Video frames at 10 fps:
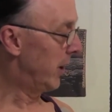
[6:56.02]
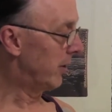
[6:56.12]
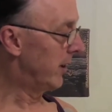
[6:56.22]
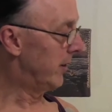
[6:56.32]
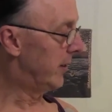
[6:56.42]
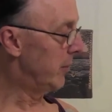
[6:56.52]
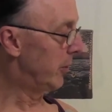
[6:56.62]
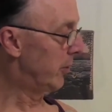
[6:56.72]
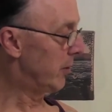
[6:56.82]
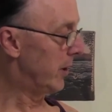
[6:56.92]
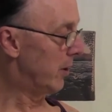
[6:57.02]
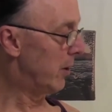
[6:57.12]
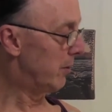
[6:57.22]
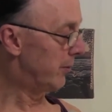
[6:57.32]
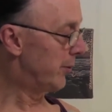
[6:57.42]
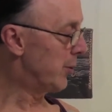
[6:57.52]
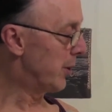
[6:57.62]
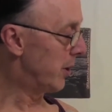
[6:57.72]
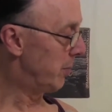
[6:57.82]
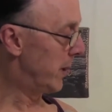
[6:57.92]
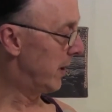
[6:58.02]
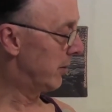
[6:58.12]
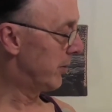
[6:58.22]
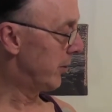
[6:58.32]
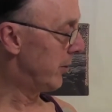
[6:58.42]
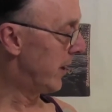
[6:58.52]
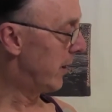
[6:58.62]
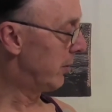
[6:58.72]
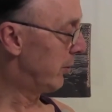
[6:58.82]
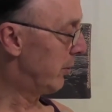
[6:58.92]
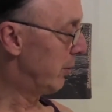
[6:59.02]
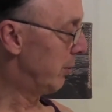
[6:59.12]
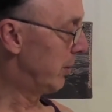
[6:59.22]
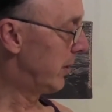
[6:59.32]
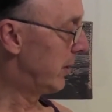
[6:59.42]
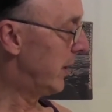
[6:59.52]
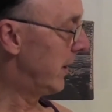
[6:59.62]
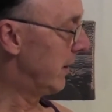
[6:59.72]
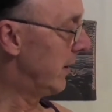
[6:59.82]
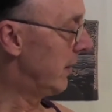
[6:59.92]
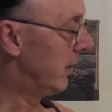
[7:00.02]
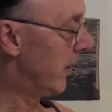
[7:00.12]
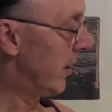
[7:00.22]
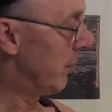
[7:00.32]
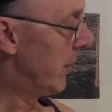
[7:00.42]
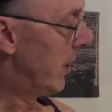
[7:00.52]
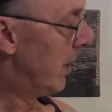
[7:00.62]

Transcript: I'm not going to demonstrate all 4, but I'll show you how to get into them.